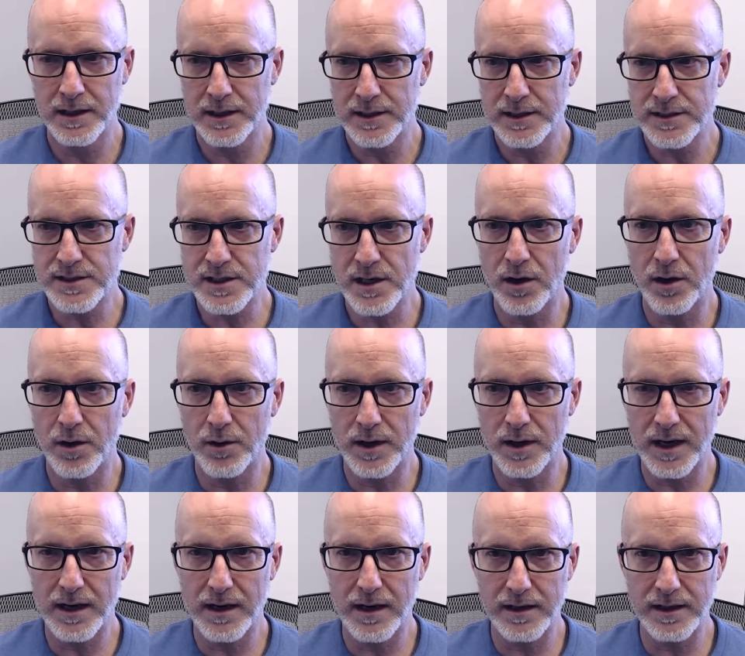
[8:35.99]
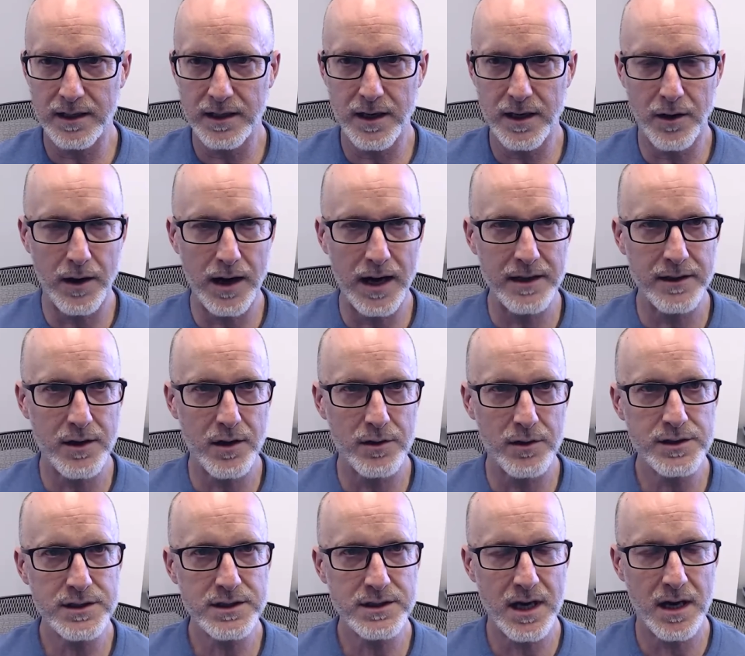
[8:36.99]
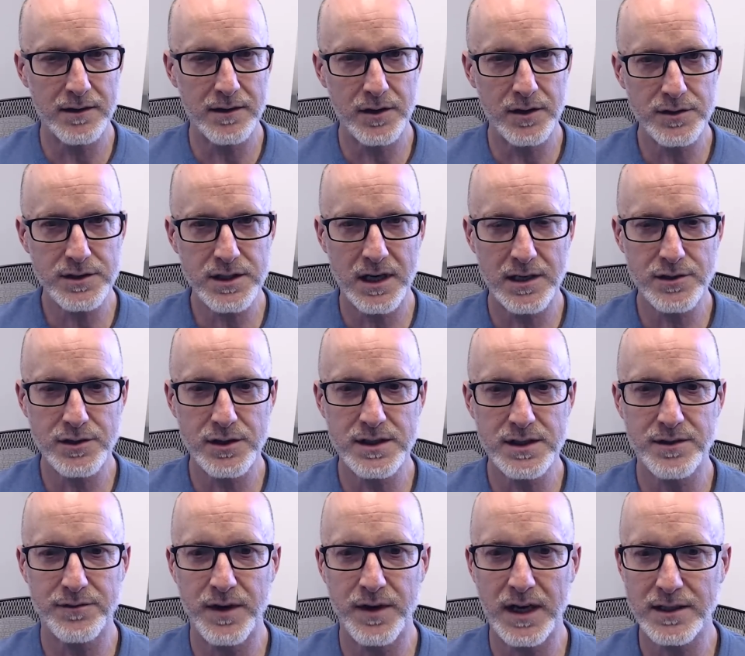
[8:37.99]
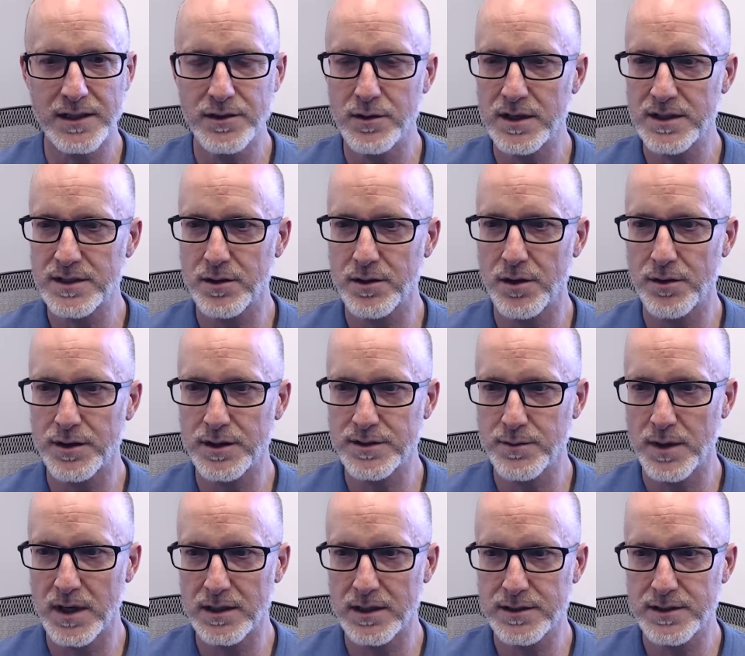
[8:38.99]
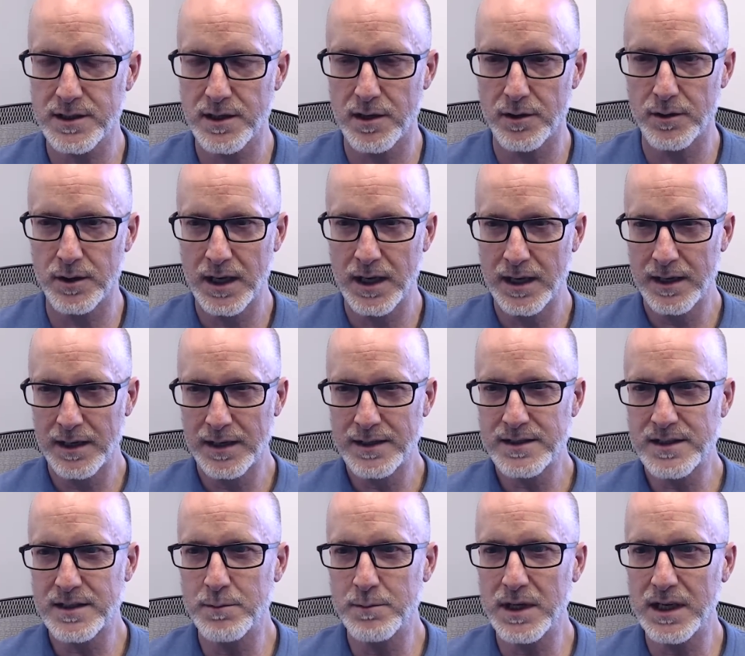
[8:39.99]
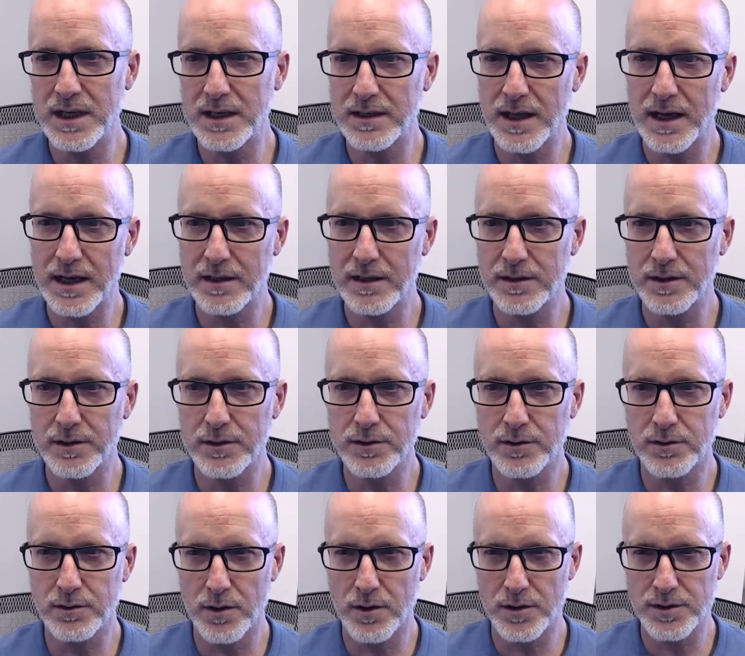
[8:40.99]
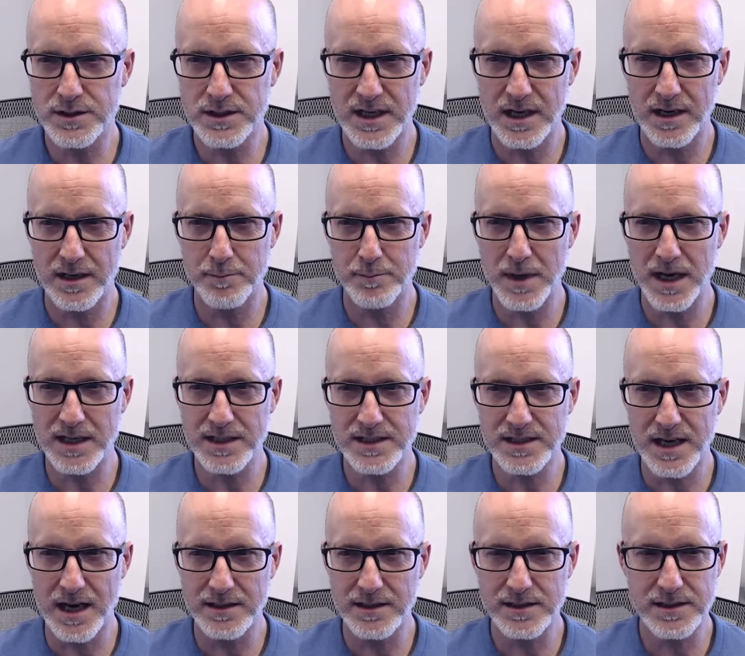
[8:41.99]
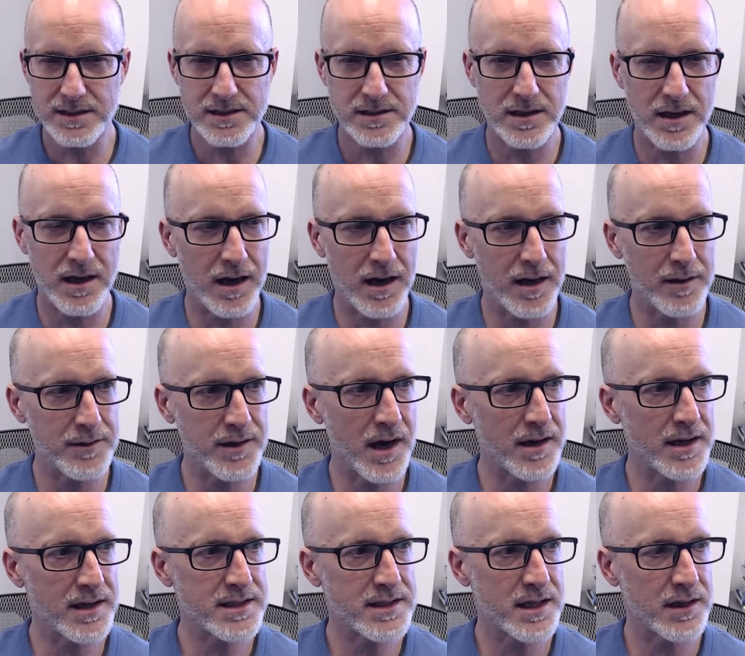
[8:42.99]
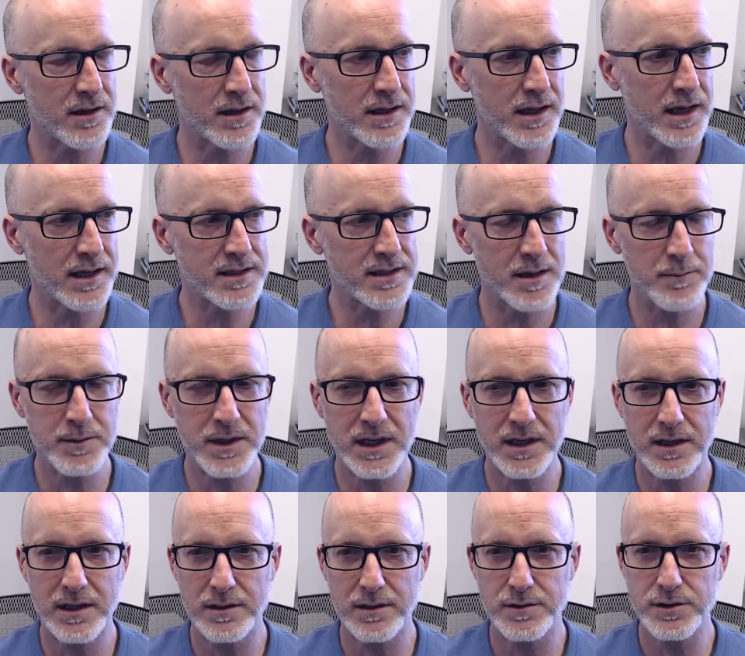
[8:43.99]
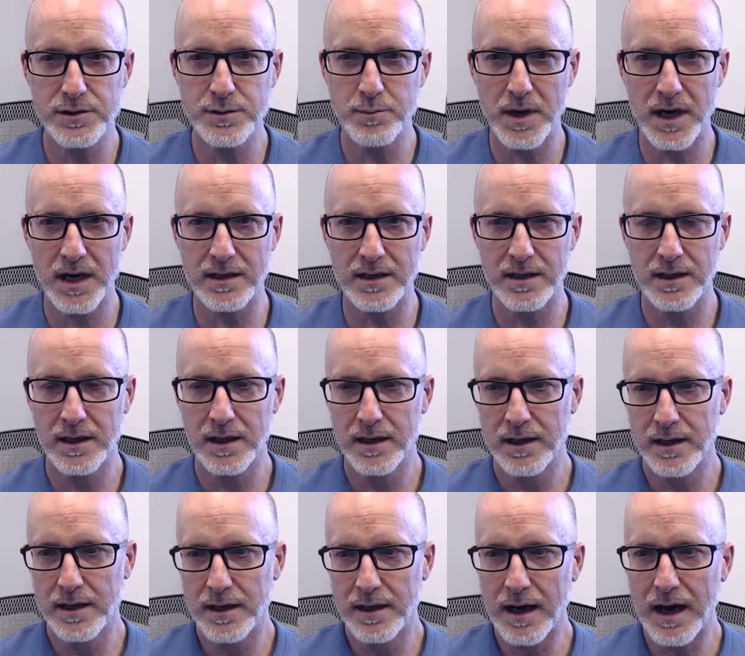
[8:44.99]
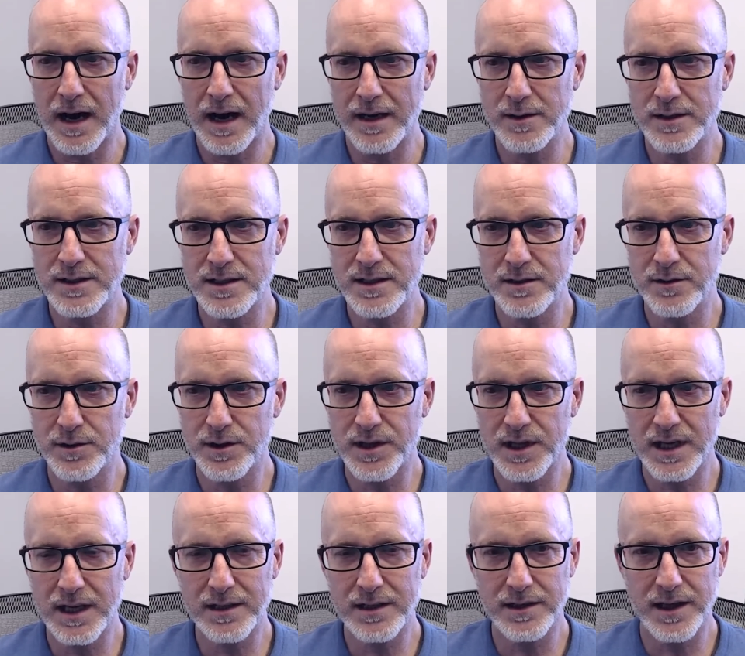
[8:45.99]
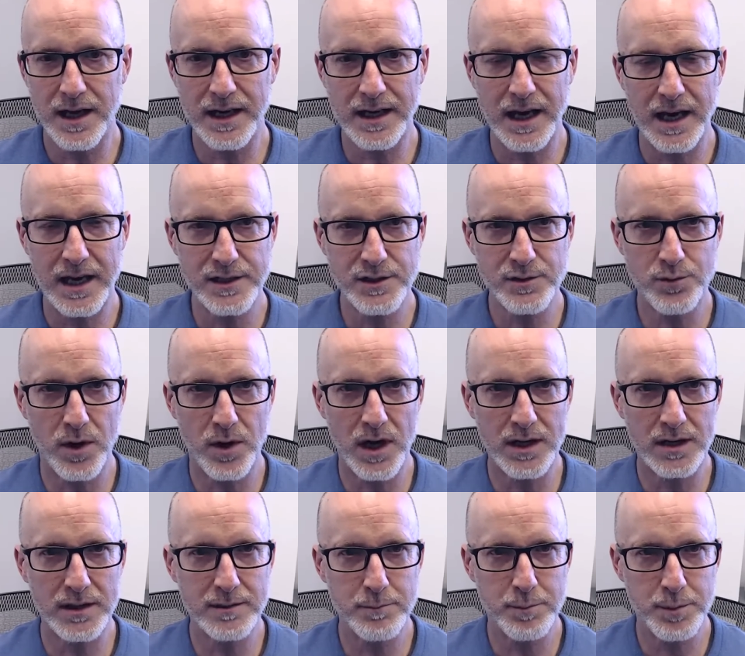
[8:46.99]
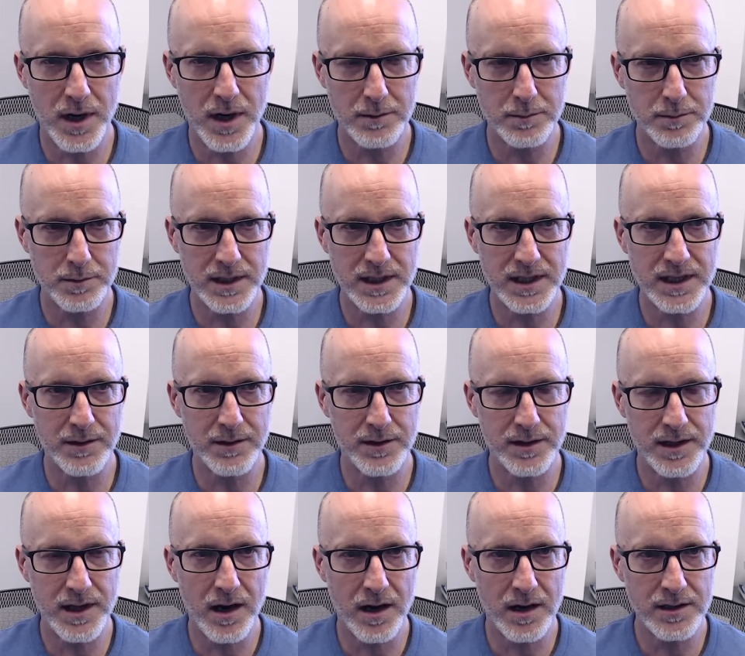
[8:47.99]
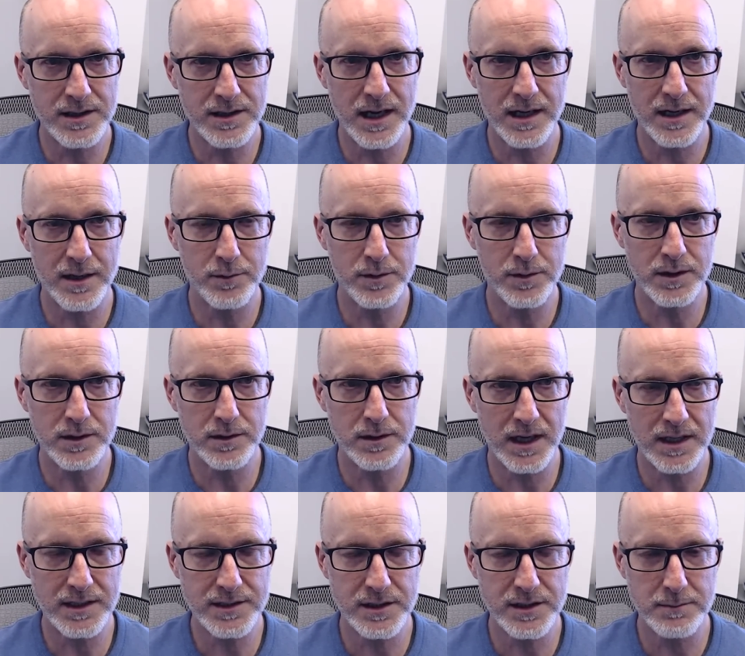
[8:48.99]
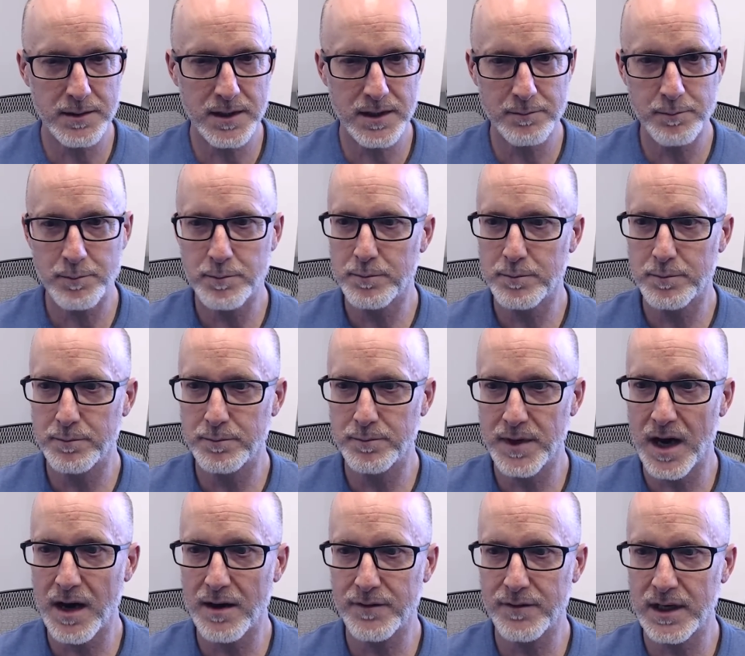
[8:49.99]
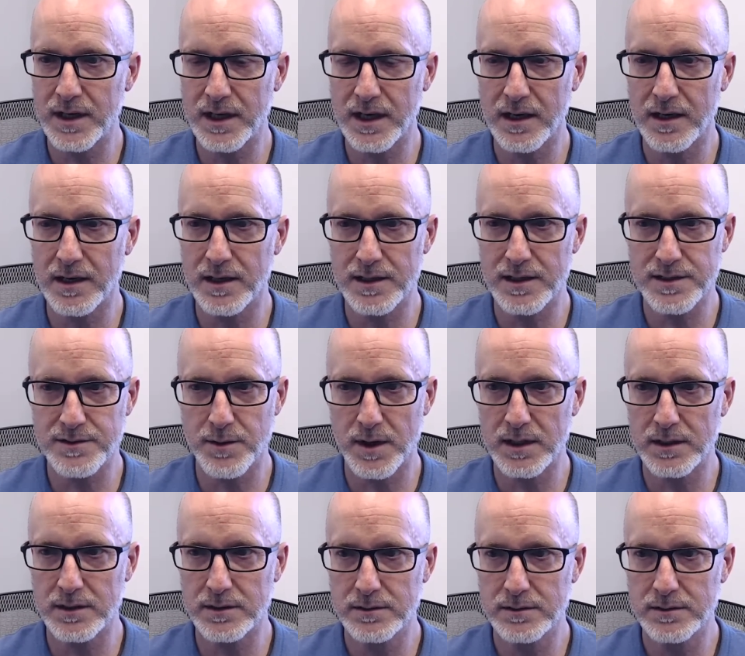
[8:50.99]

So, you know, and those countries affect US growth as well. So to me, like a little growth scare makes sense. Not necessarily like something huge, but I do think like H1, probably the hard data will actually be not very good as well.